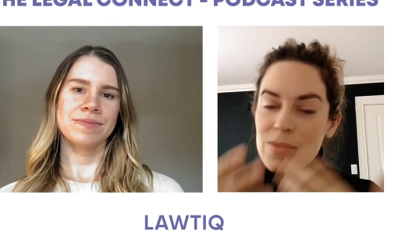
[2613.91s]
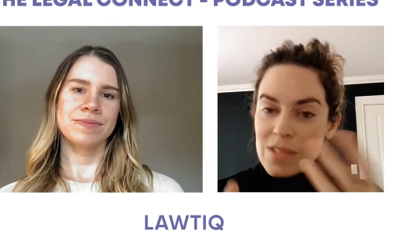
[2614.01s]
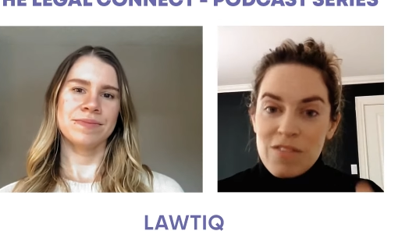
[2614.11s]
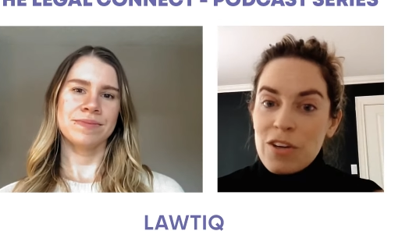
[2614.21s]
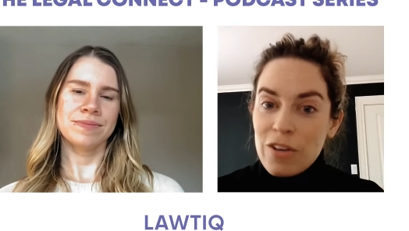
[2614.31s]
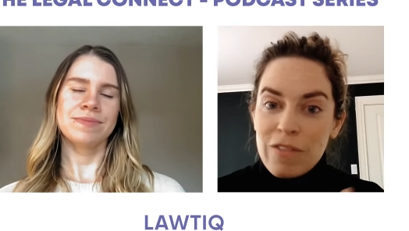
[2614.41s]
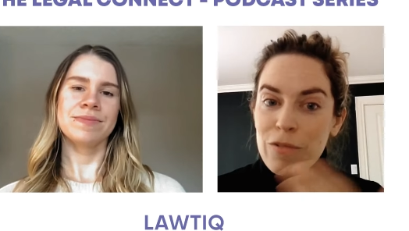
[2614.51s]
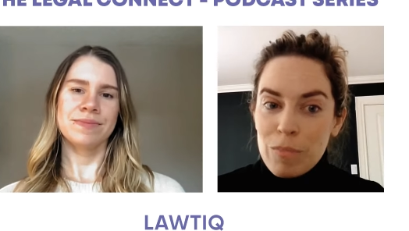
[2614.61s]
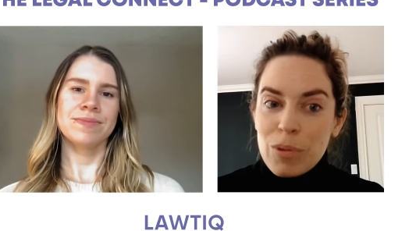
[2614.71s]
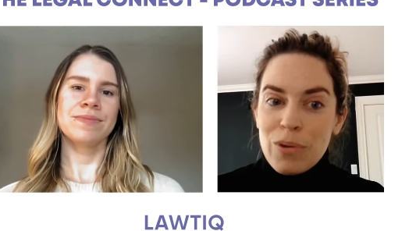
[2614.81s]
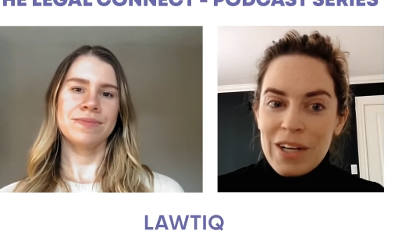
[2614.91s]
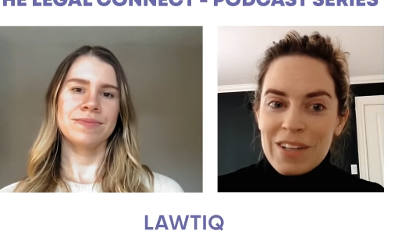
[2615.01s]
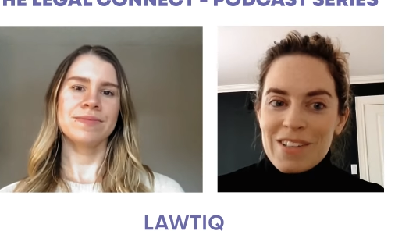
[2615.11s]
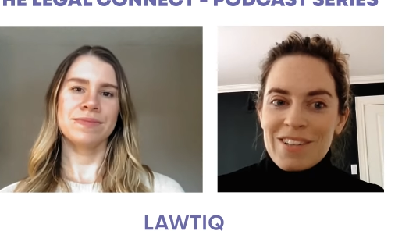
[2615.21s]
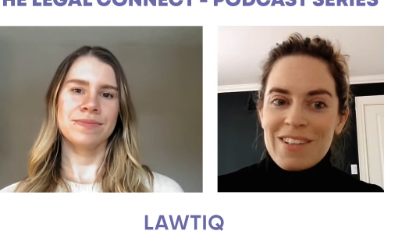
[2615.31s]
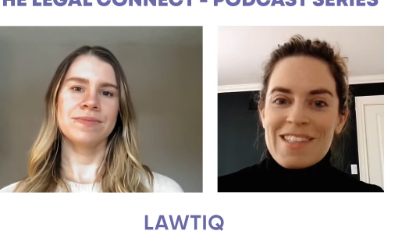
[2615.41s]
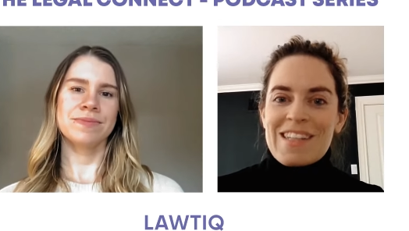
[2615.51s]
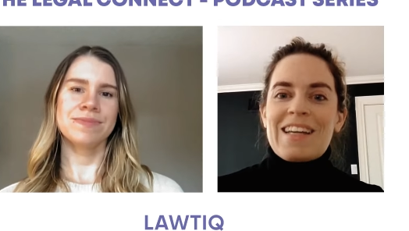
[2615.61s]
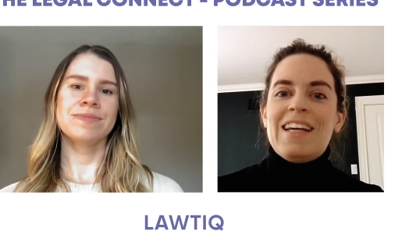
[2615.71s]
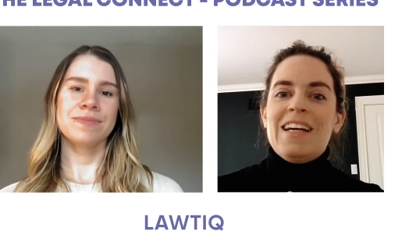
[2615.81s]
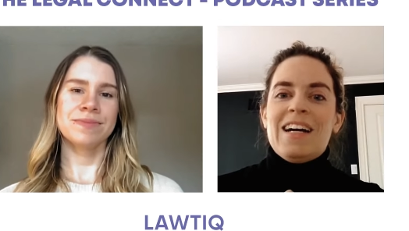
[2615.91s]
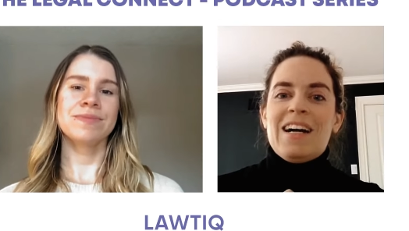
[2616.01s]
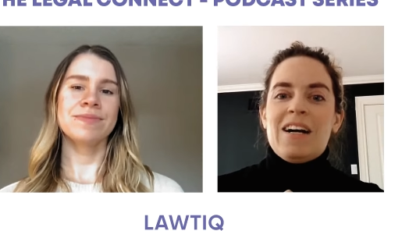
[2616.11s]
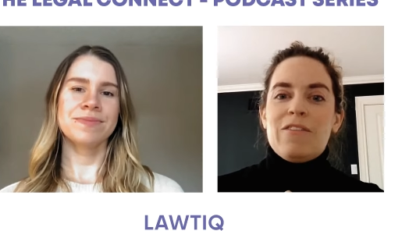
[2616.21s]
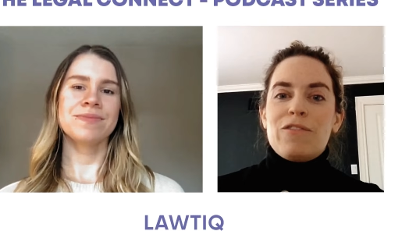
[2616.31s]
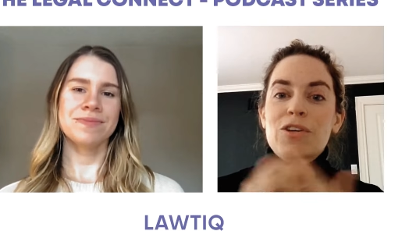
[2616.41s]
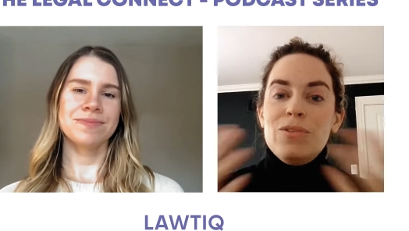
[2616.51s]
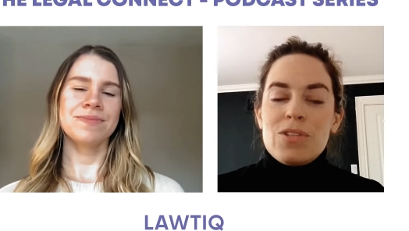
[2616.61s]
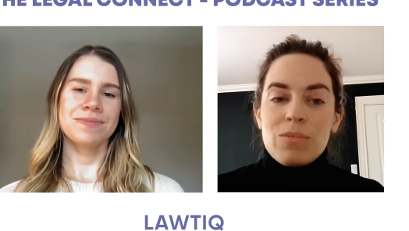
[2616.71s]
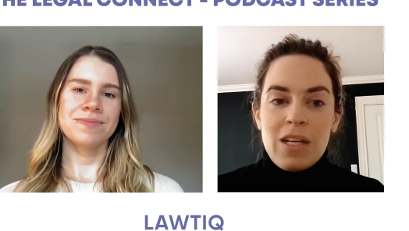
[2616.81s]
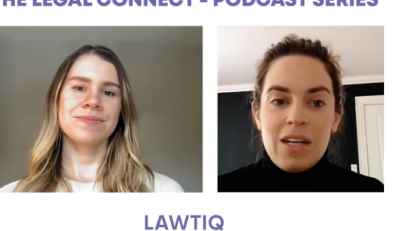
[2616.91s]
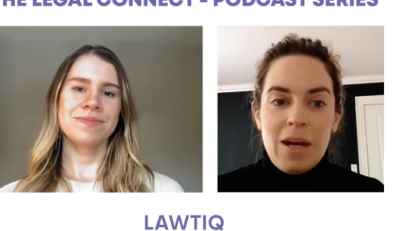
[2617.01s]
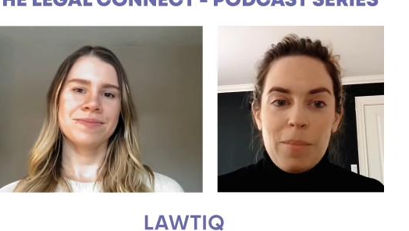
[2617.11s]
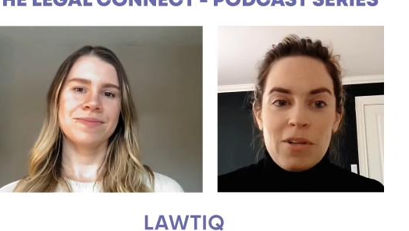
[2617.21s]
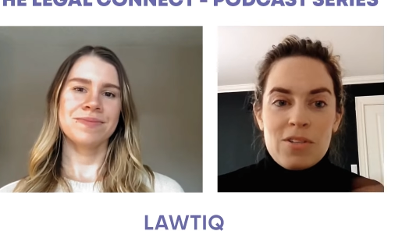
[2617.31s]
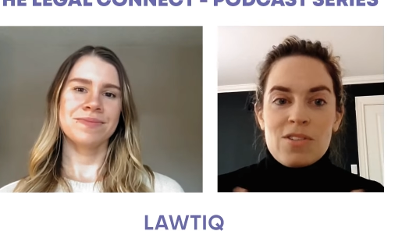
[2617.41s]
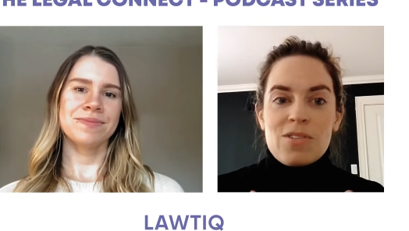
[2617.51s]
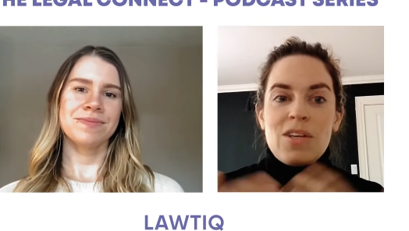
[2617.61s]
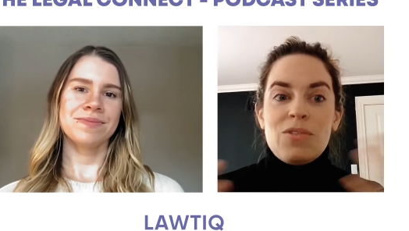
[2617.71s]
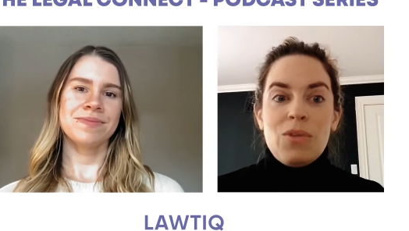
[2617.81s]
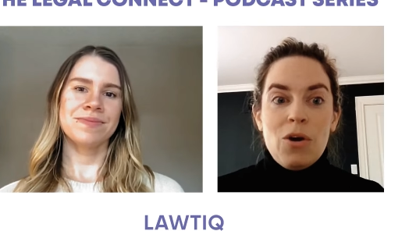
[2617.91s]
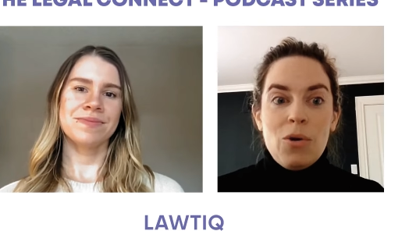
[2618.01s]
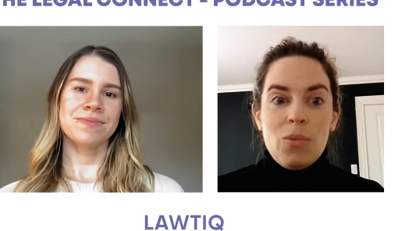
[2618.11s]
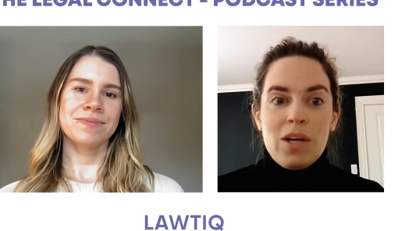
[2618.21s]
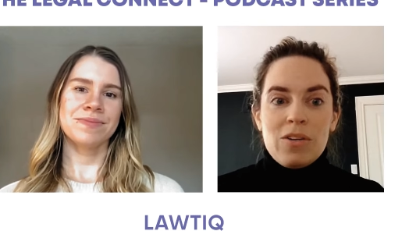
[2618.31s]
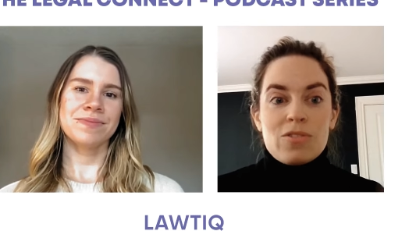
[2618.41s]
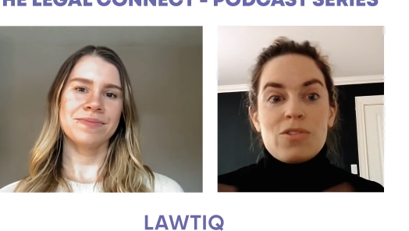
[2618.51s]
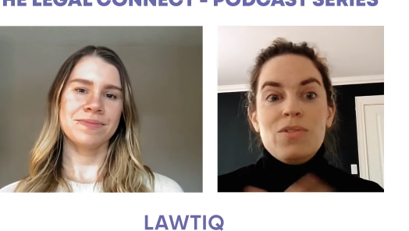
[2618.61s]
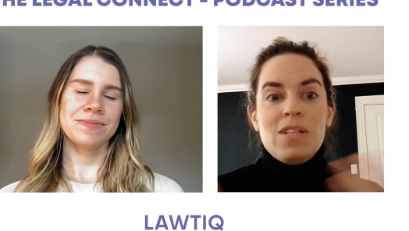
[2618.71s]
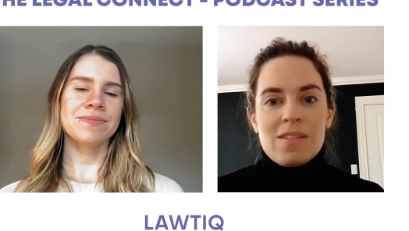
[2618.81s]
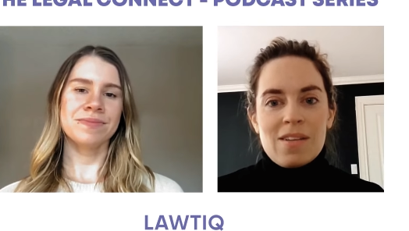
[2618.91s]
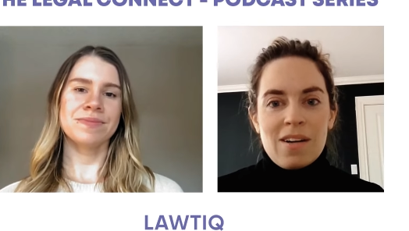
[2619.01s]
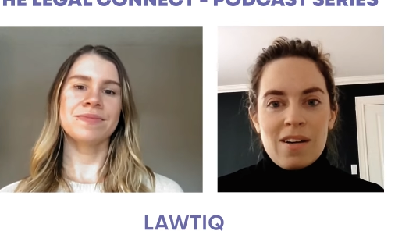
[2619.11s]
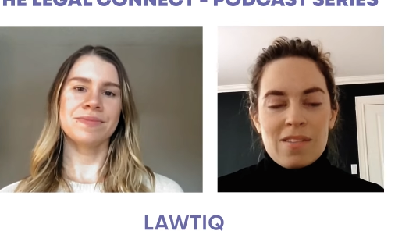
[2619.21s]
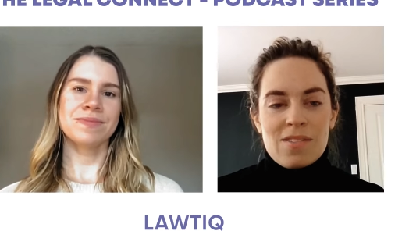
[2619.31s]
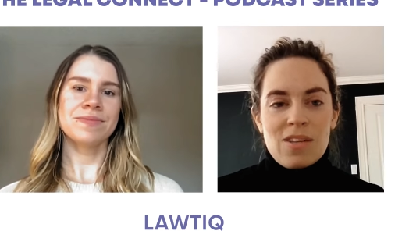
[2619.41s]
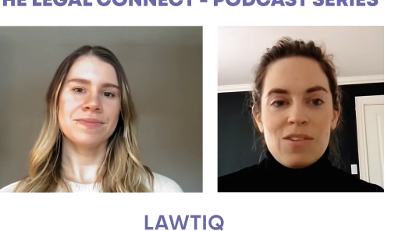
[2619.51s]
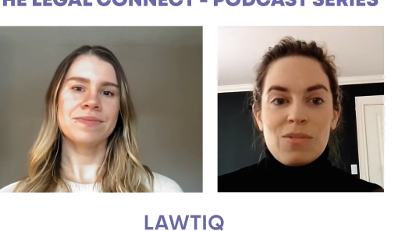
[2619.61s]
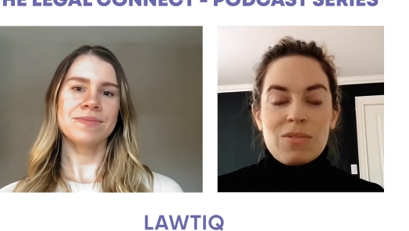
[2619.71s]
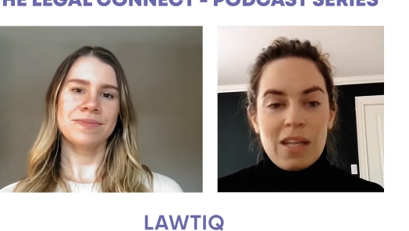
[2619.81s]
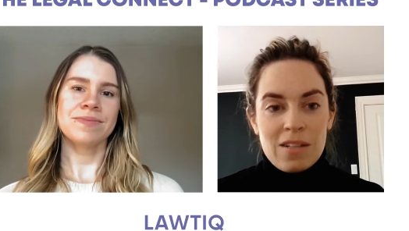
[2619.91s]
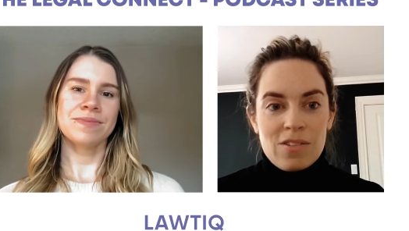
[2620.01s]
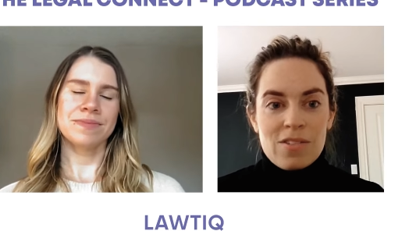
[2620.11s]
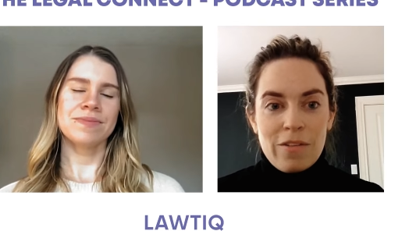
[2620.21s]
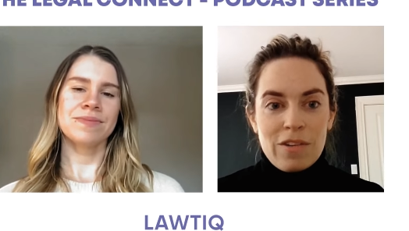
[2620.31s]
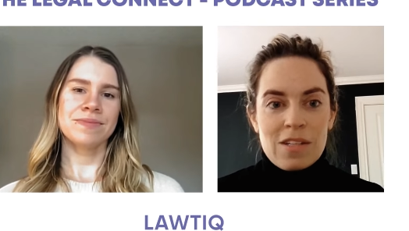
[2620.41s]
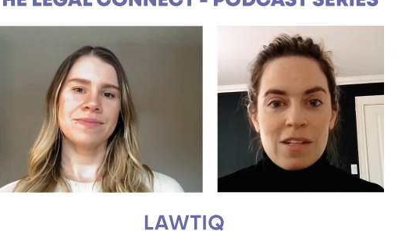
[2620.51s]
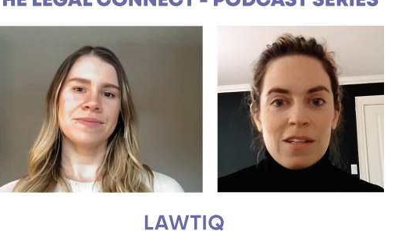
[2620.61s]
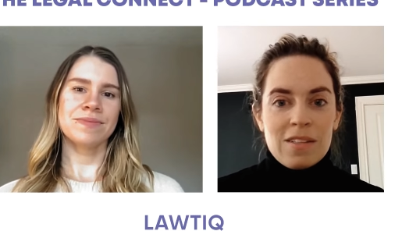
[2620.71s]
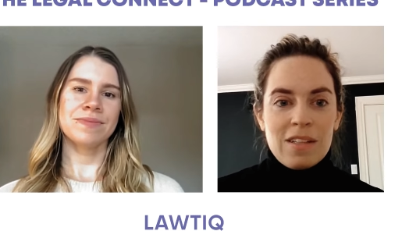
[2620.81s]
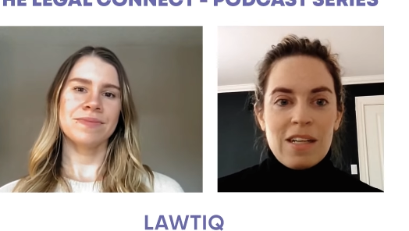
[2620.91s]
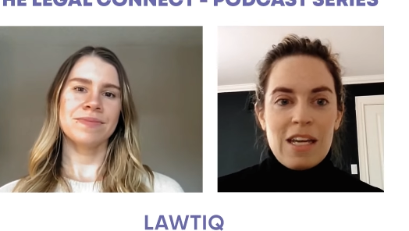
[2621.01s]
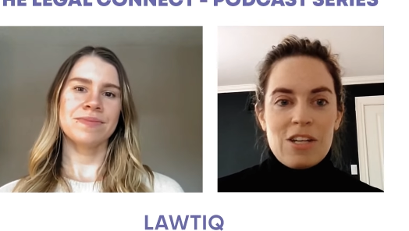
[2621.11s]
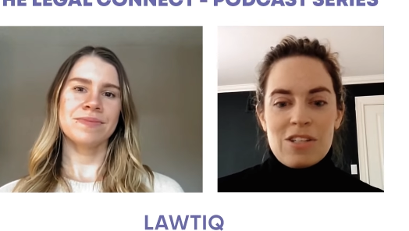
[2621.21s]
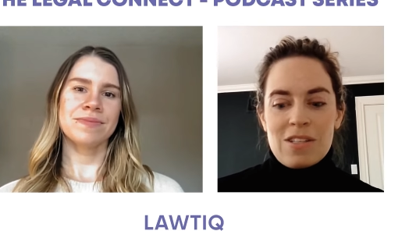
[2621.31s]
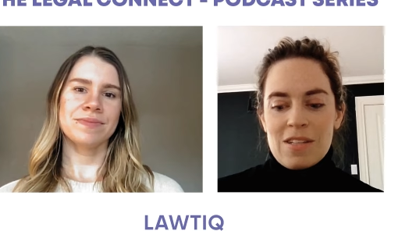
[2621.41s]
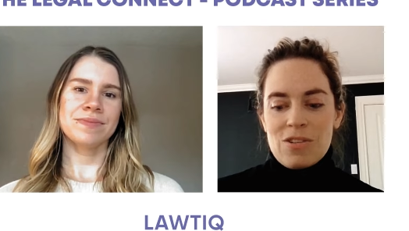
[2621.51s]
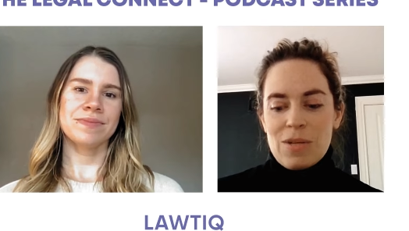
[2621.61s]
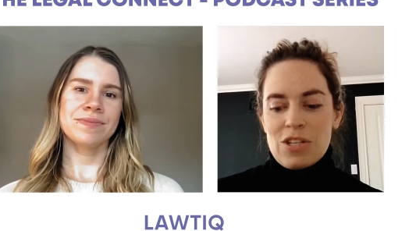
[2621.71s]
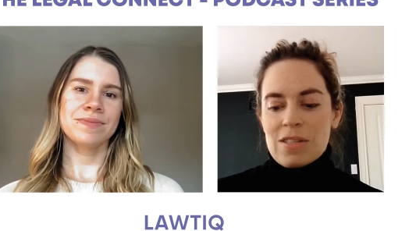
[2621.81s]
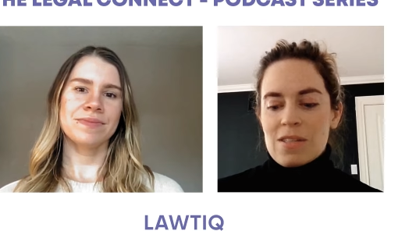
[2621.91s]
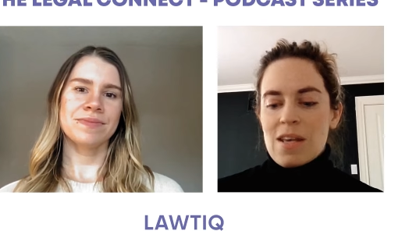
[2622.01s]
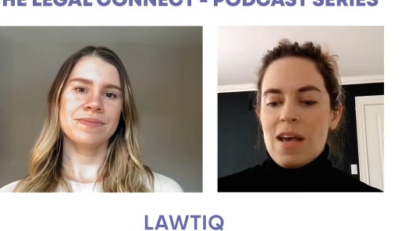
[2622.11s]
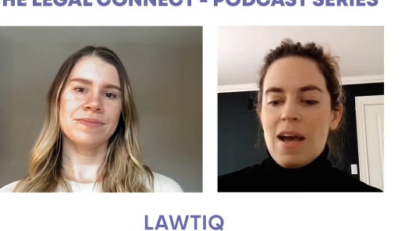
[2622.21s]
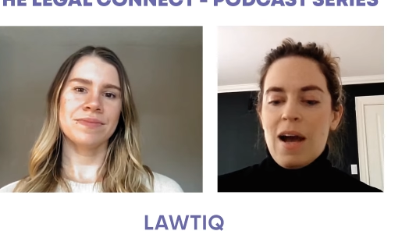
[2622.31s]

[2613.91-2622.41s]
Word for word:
Speaker 1: So it's even good if employers are listening uh, for you to read up on just so that you know what your duties are and so that you don't get yourself into litigation situations.